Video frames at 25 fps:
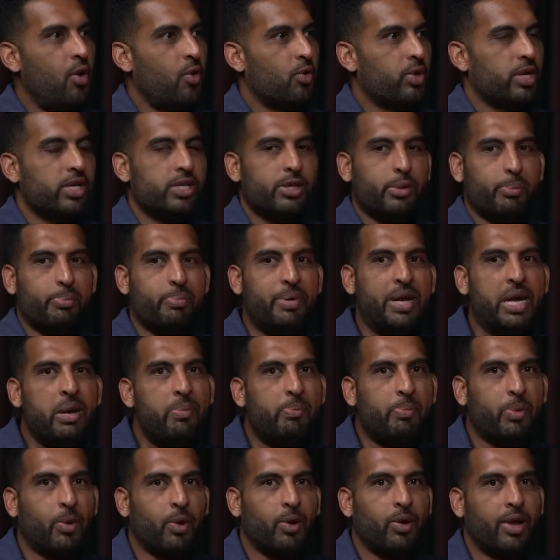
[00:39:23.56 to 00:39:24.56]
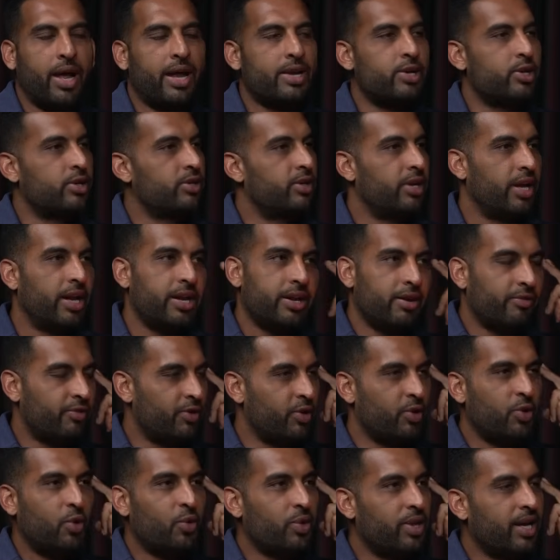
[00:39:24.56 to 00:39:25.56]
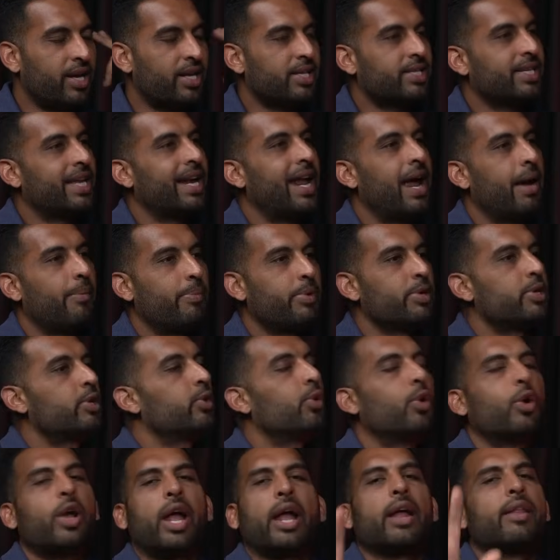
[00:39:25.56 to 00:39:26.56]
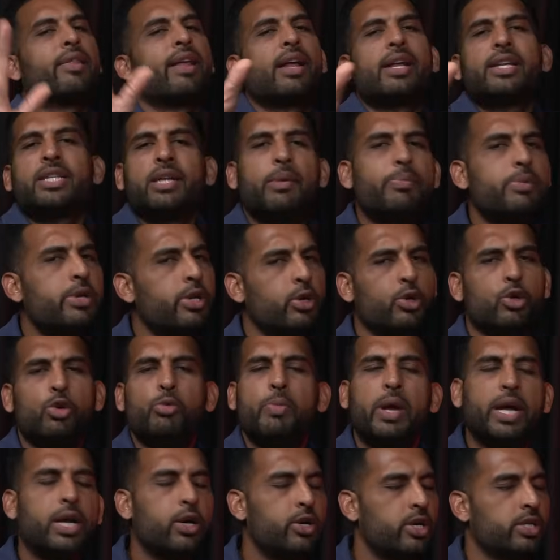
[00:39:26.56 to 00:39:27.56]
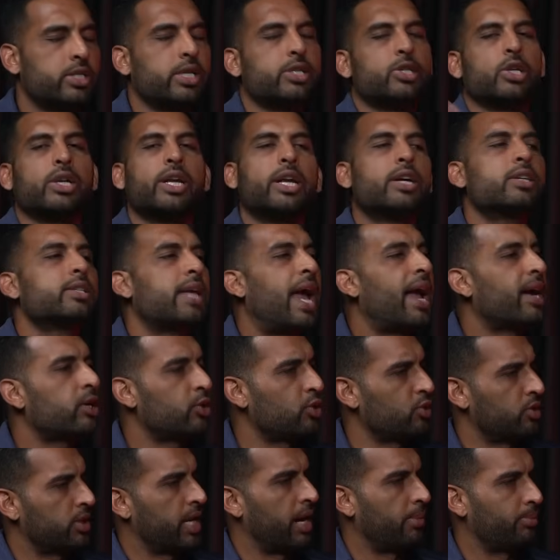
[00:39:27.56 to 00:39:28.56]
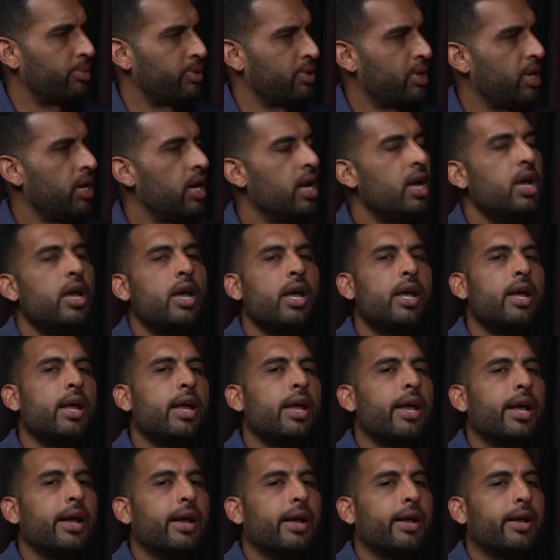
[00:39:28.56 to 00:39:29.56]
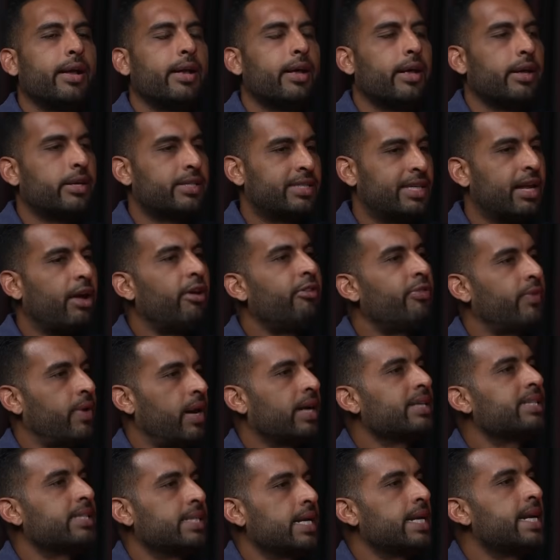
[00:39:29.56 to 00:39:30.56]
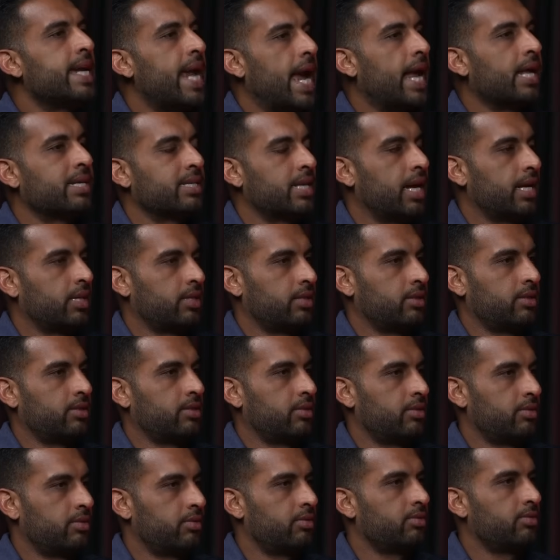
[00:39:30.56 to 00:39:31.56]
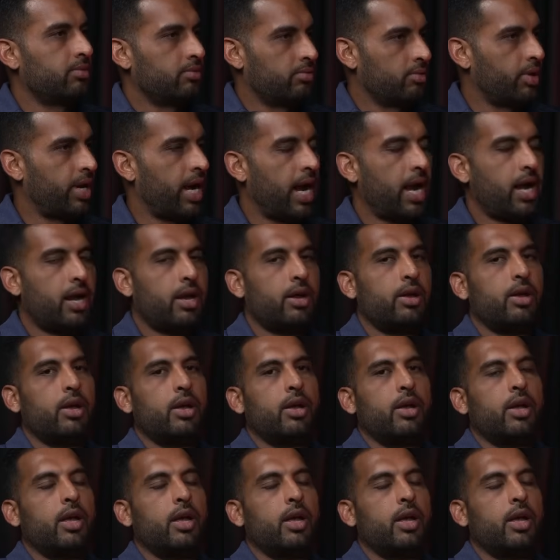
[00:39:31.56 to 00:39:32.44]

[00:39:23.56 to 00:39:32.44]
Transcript: No, these are people. And if you don't think it's going to happen to you, okay, it's up to you. You make your decision. Here's action steps. Self-custody assets. Okay?